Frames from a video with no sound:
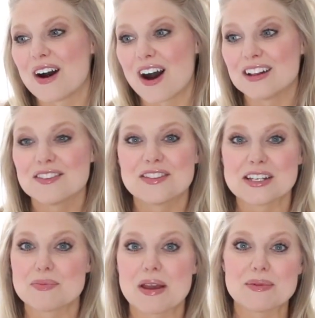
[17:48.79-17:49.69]
all of
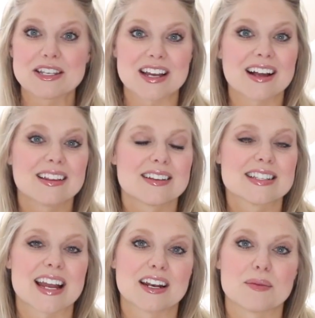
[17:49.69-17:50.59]
these baby
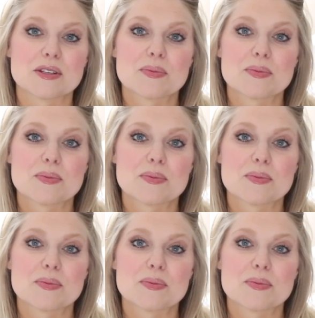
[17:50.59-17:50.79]
checklist items,